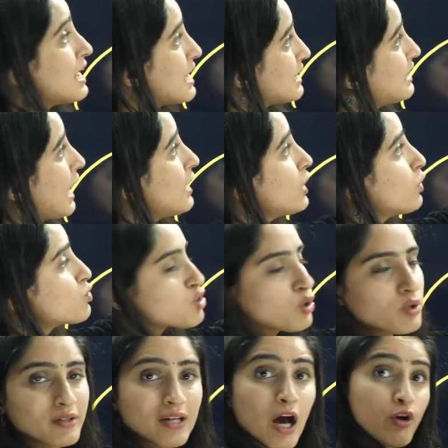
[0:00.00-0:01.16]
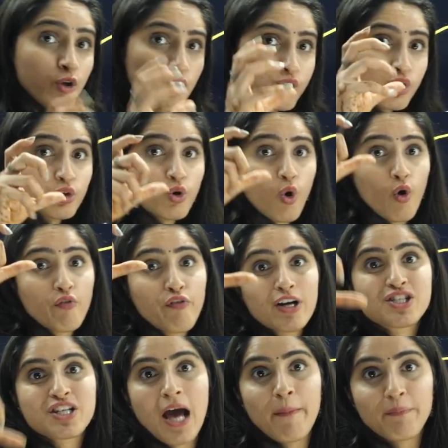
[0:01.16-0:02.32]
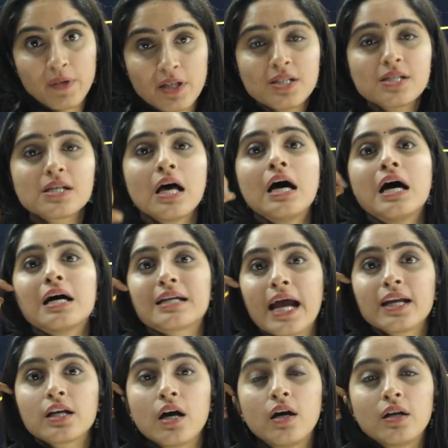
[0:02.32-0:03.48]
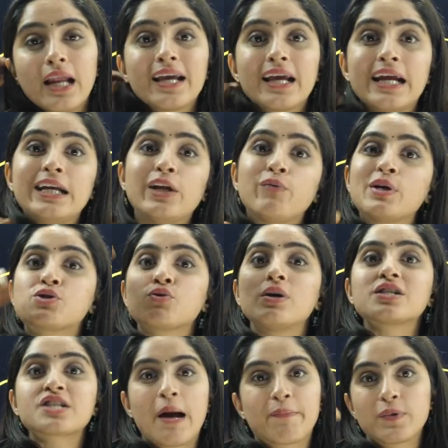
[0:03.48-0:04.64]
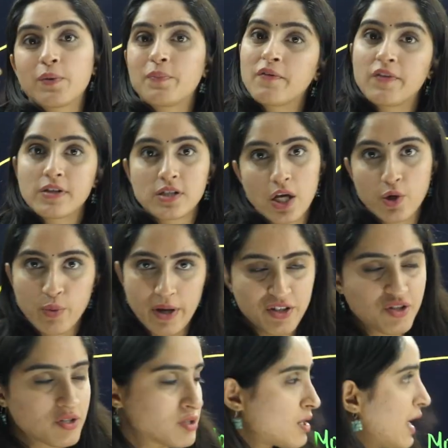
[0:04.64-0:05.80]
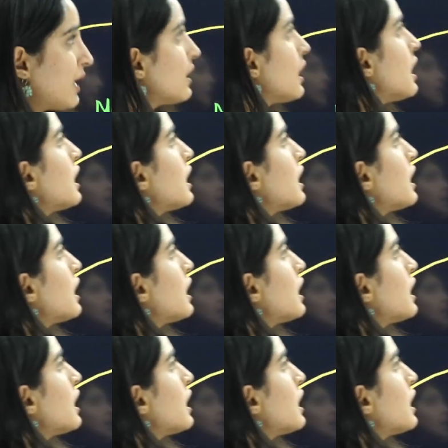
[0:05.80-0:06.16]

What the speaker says: Then you should go for chapters, right? Like individual chapter previous year questions, right?